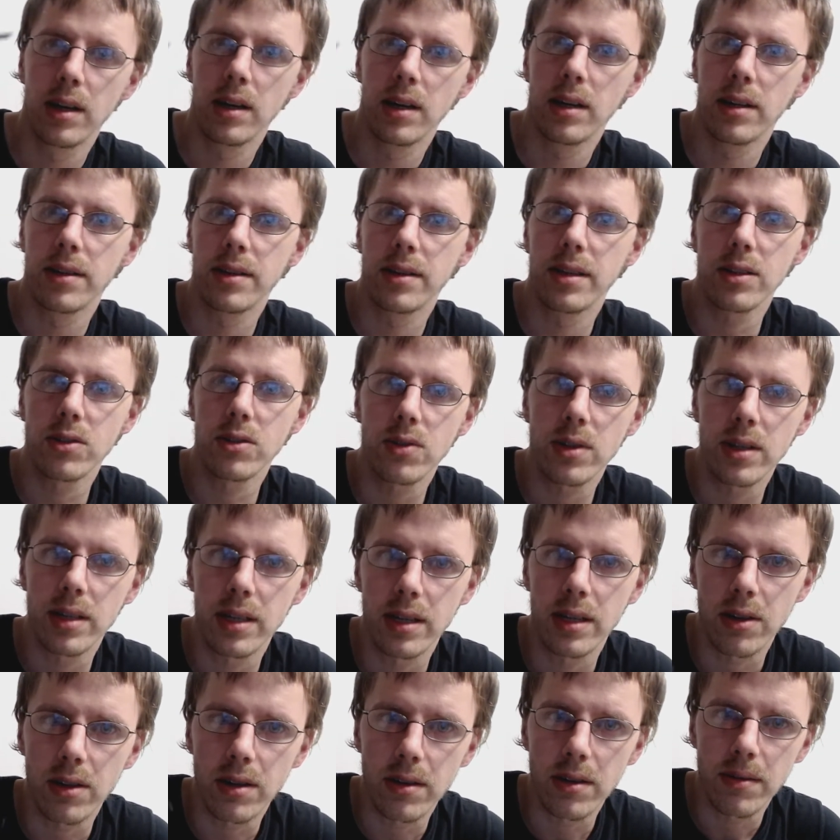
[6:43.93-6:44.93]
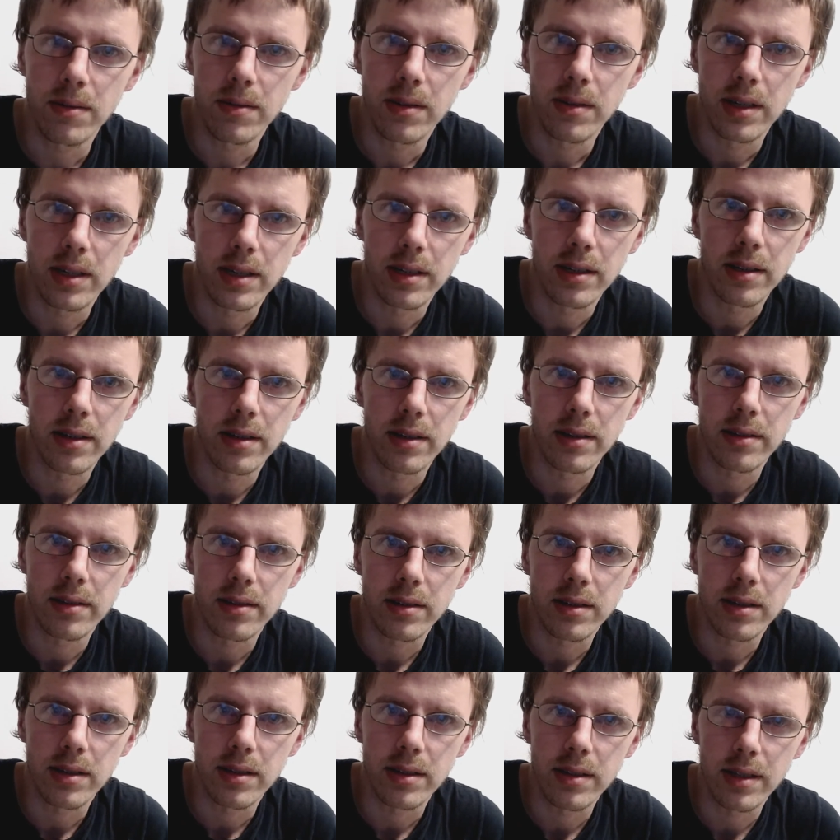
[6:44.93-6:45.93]
This right here is
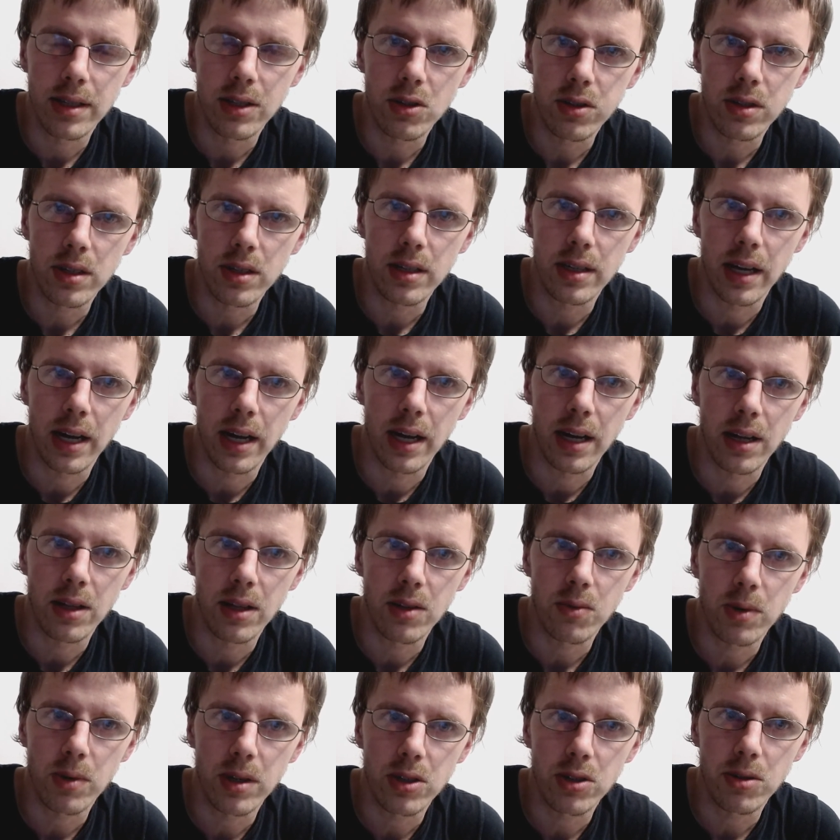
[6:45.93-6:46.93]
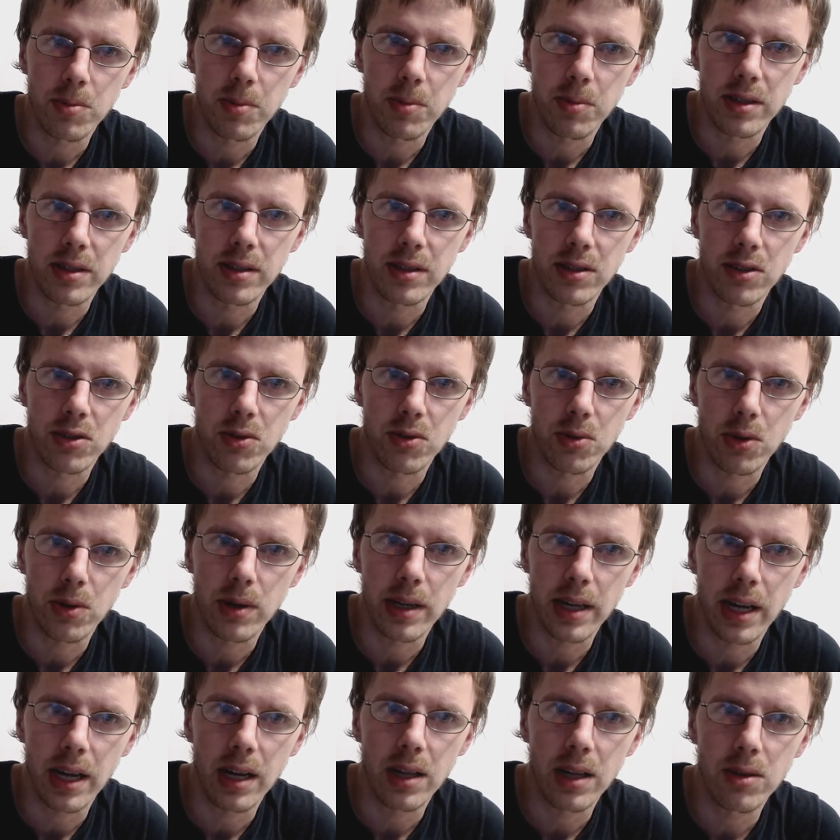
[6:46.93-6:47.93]
essentially an Allen wrench, but it's a screwing
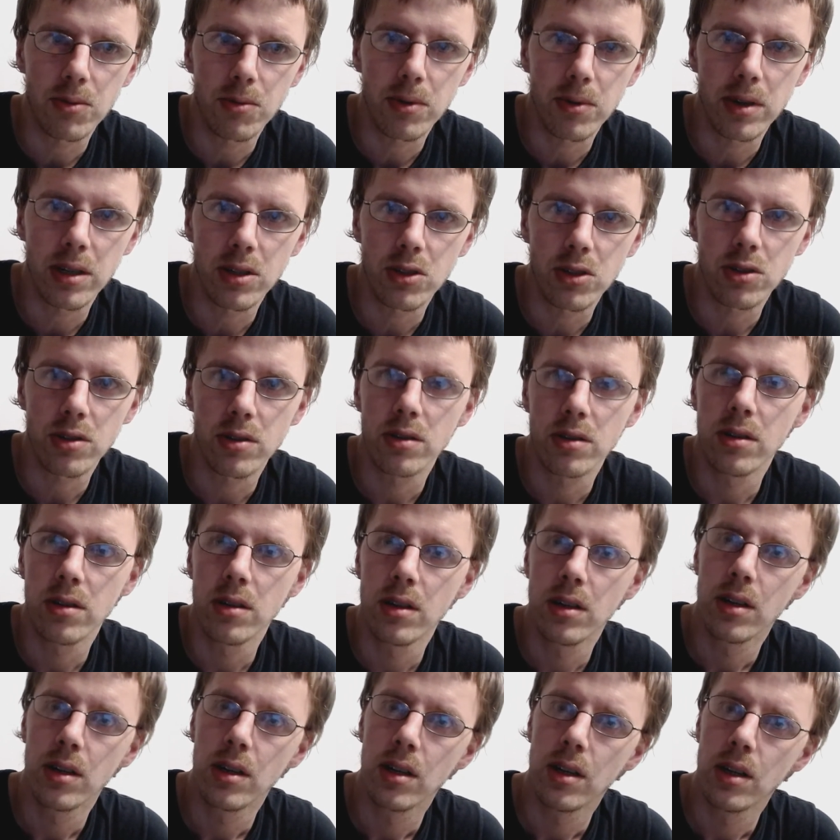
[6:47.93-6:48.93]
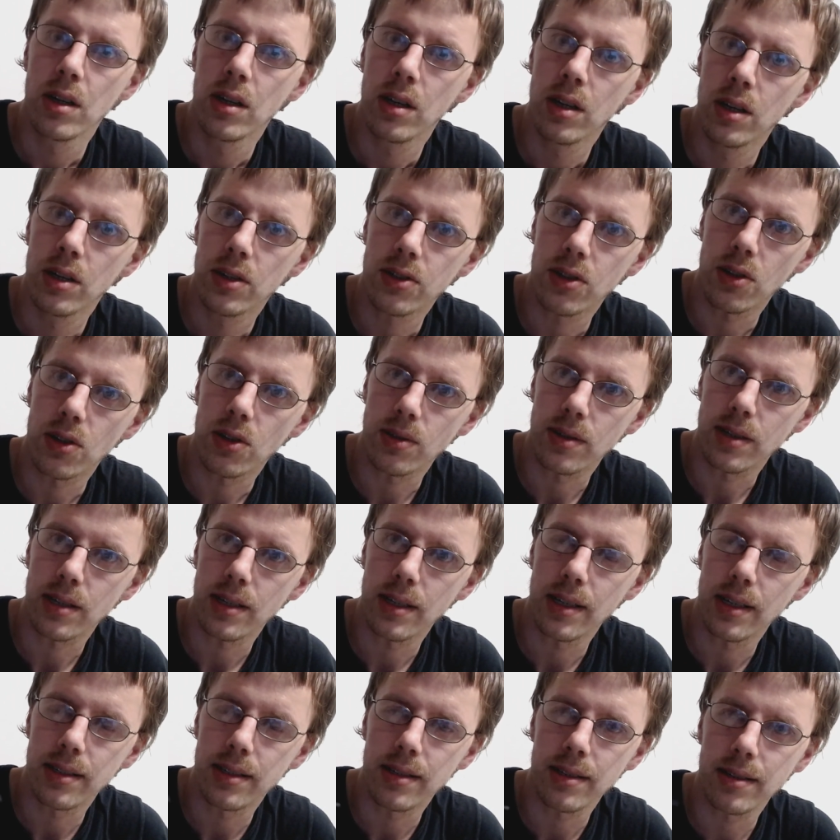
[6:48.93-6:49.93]
Allen wrench. So
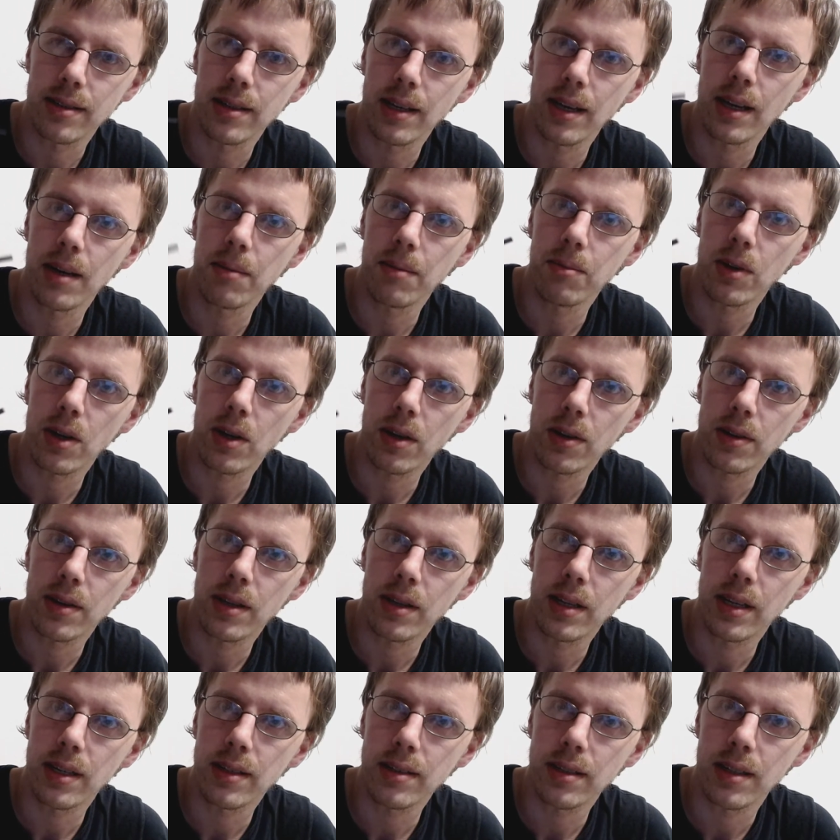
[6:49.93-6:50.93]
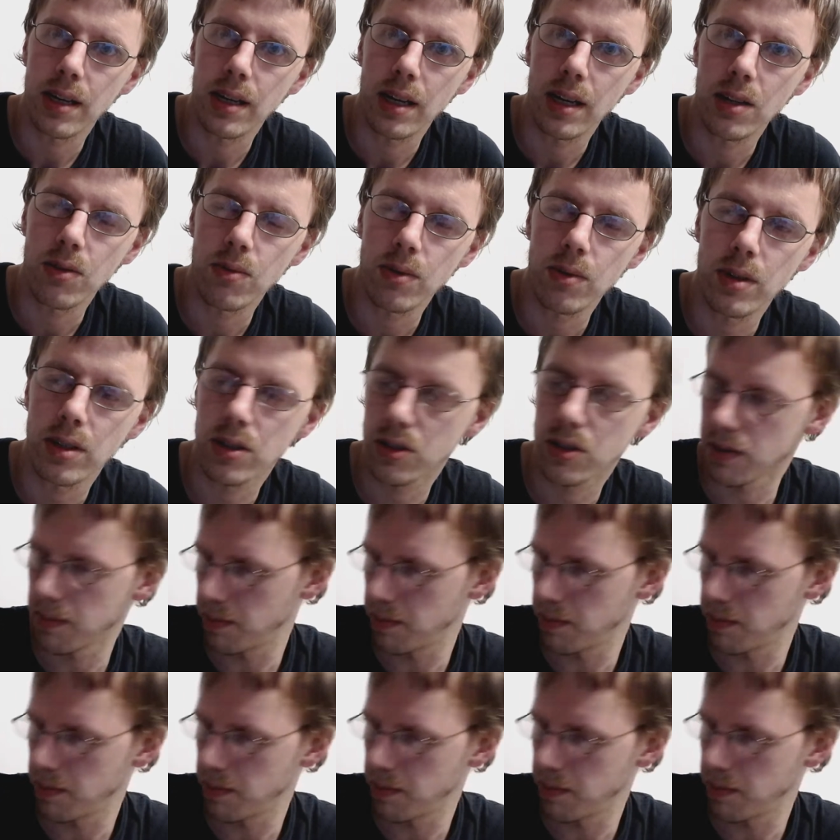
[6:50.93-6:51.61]
it's the same darn thing as an Allen wrench,